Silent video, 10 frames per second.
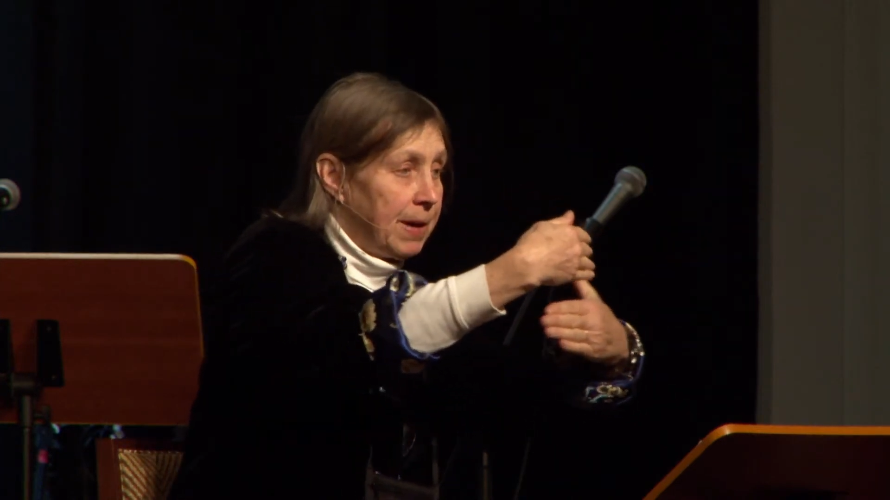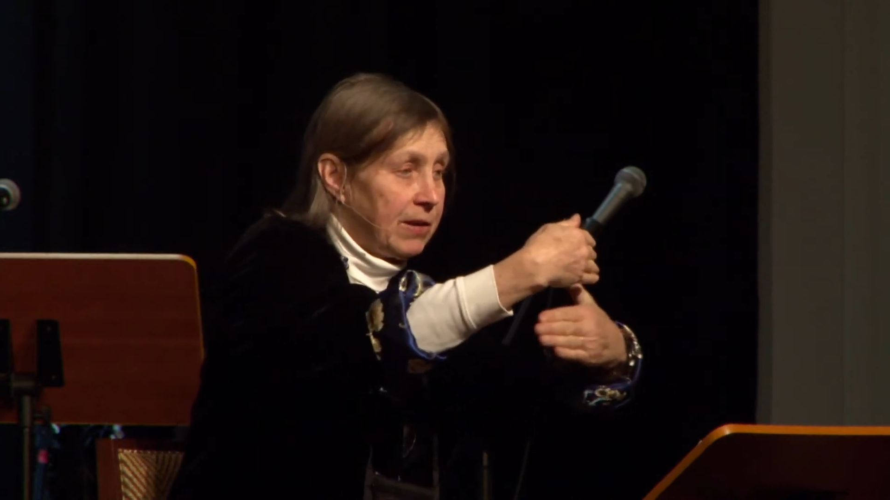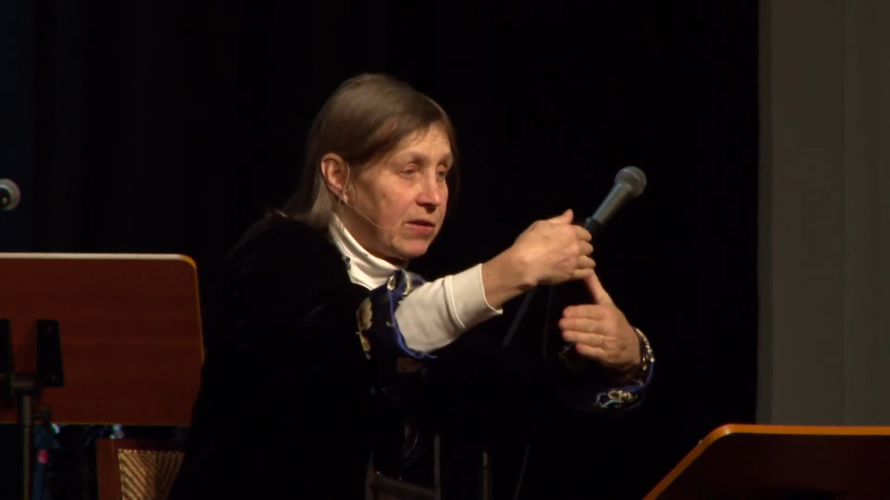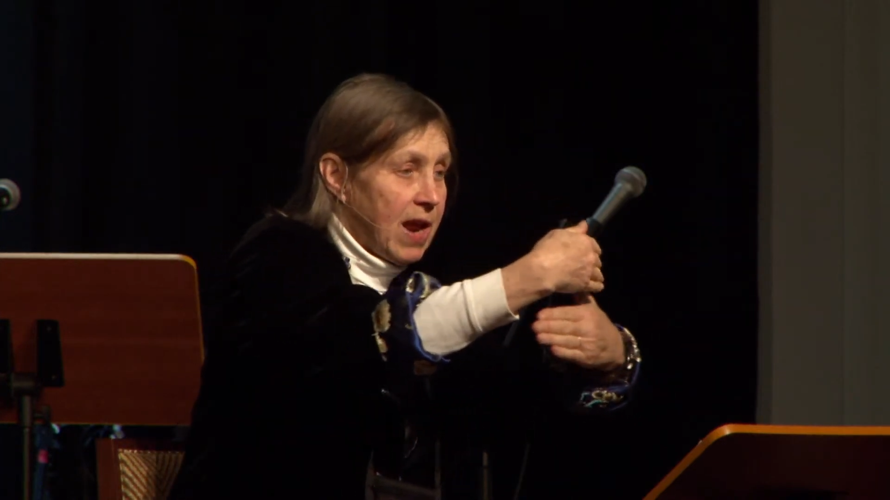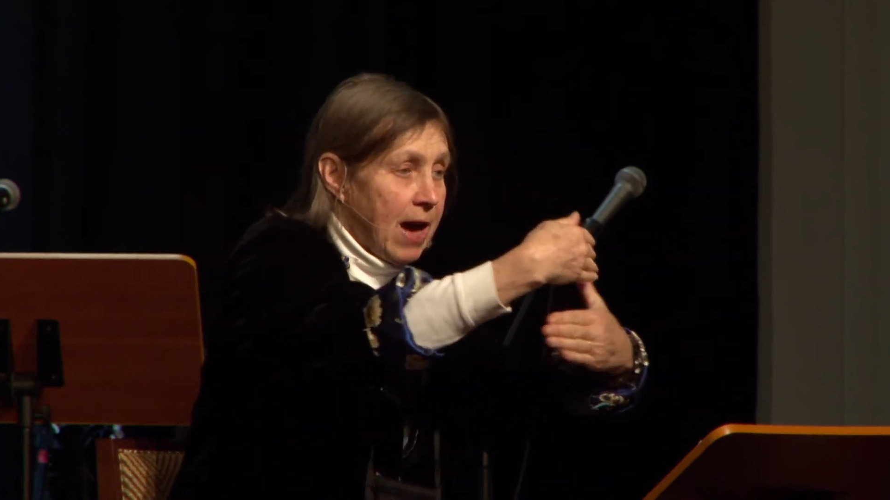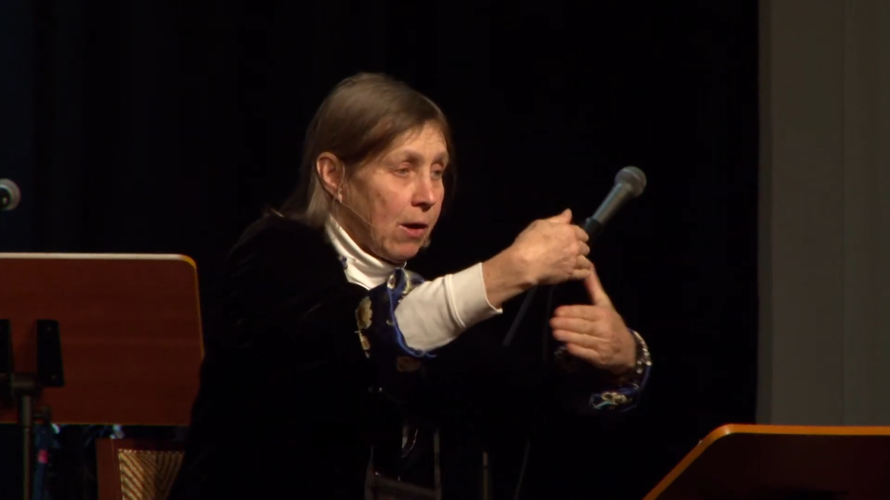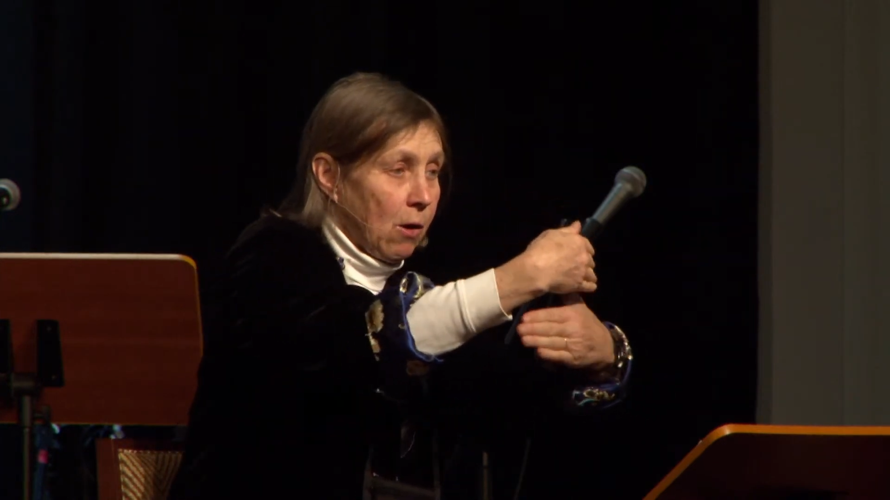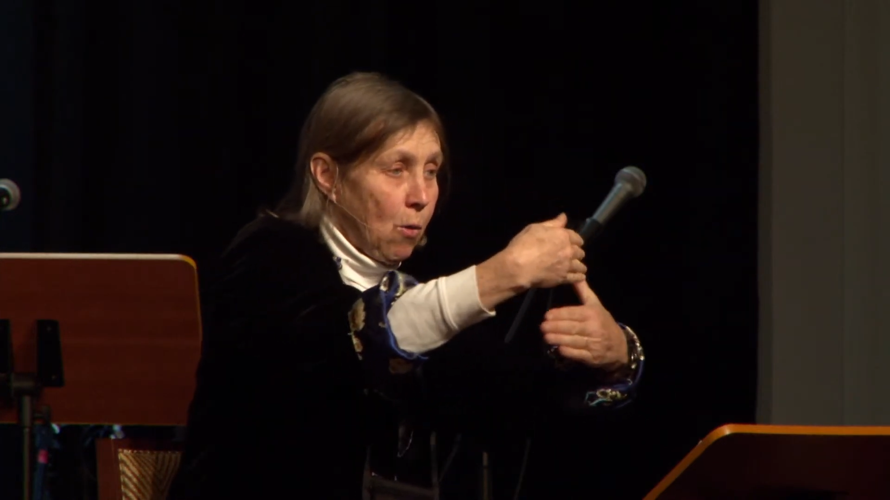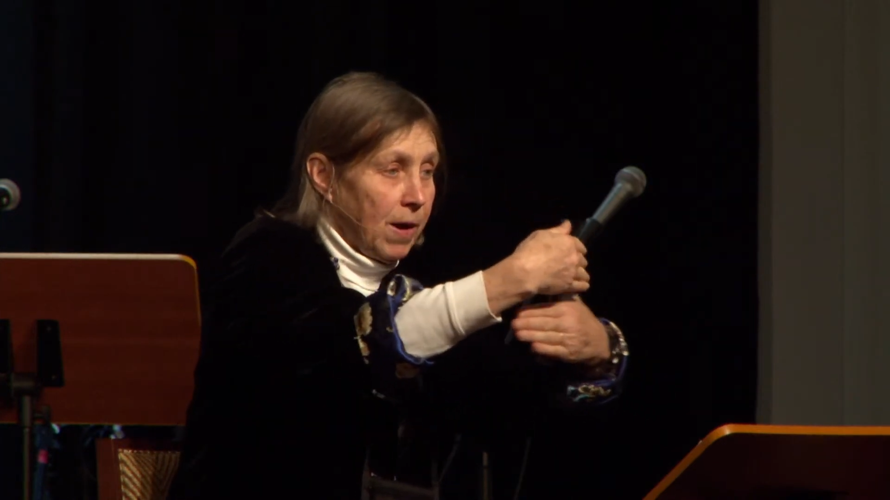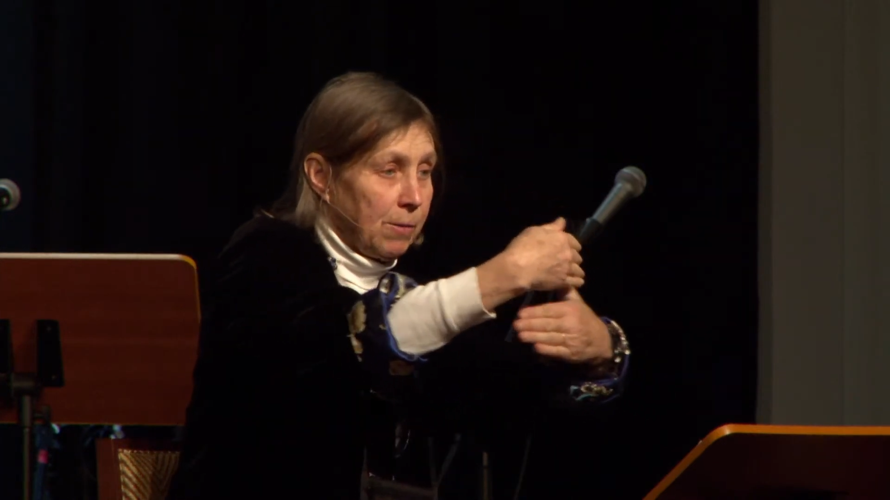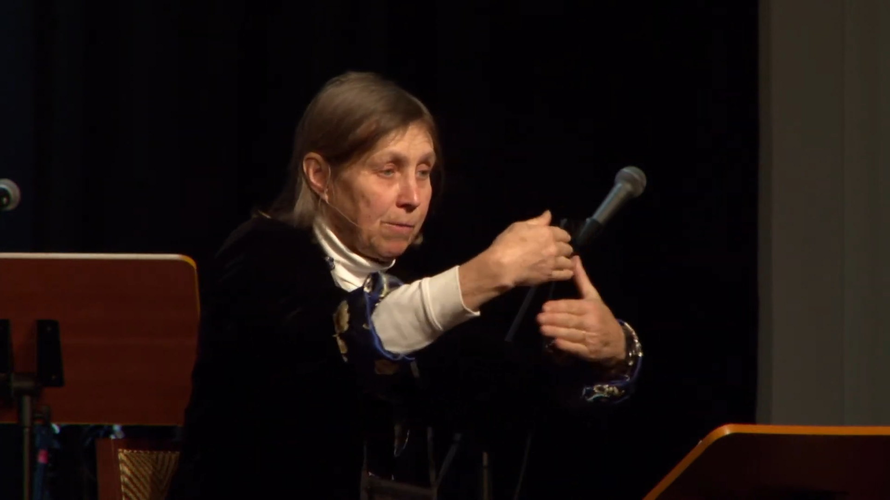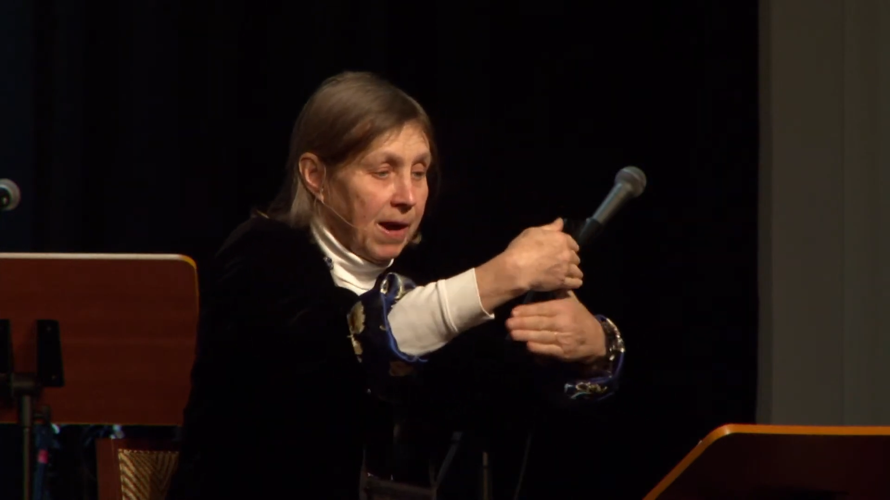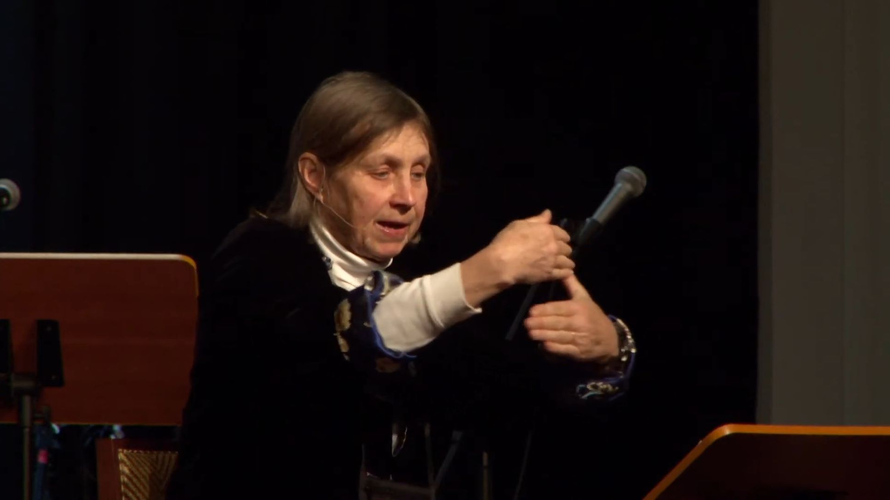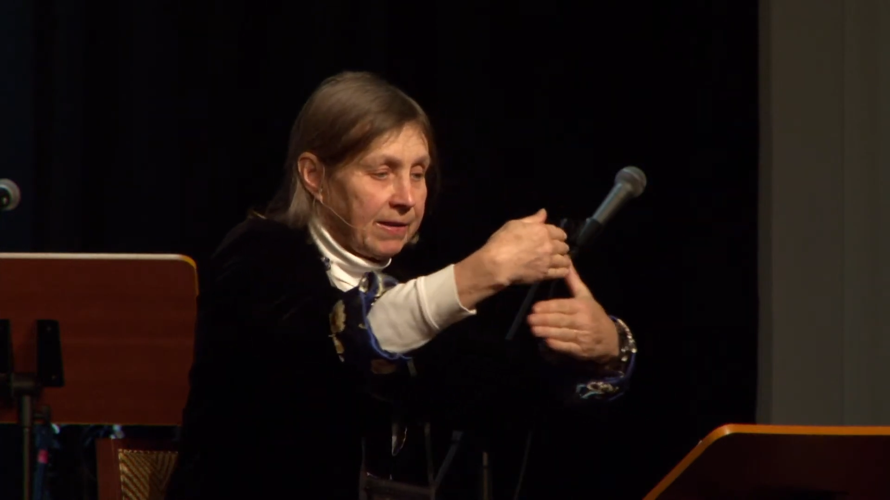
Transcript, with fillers: it's not quite right.